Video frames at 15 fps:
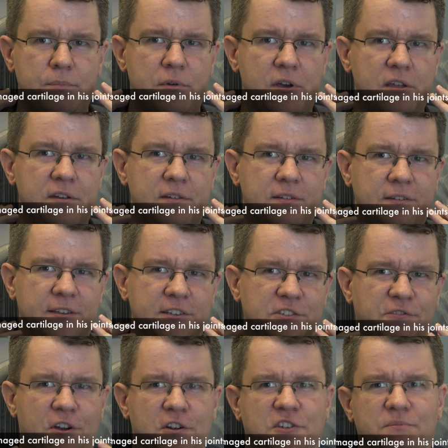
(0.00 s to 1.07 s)
But as
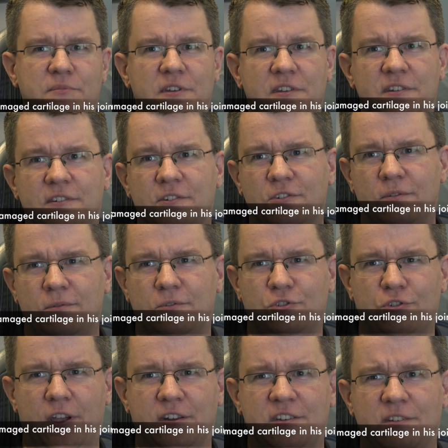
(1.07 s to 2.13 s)
far as me
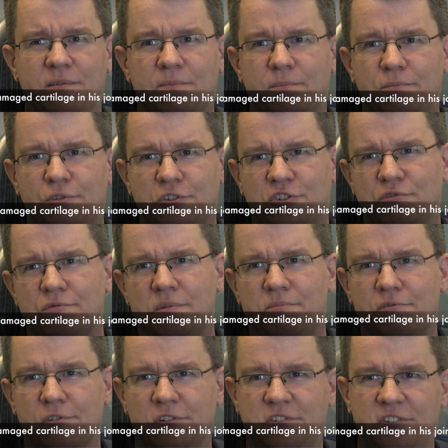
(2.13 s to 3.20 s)
trying to push the
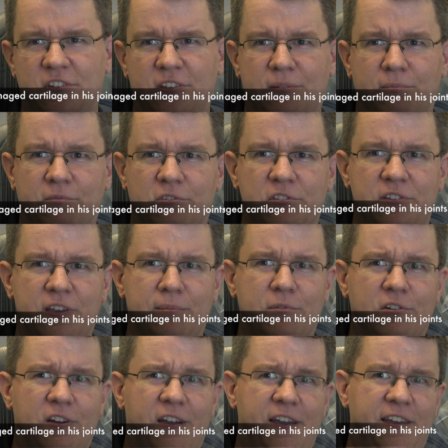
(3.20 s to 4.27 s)
report to him for the M
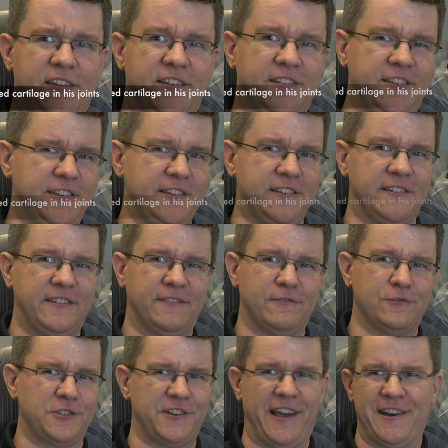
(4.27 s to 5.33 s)
R I, he
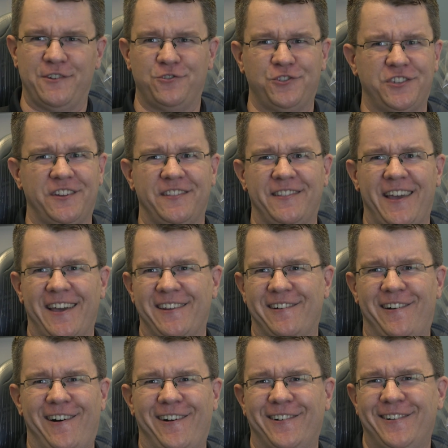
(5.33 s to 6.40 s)
was not interested in that
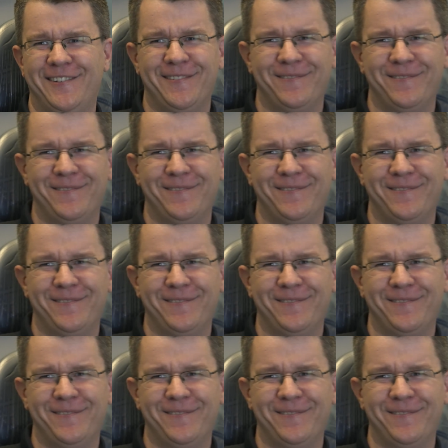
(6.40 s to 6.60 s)
at all.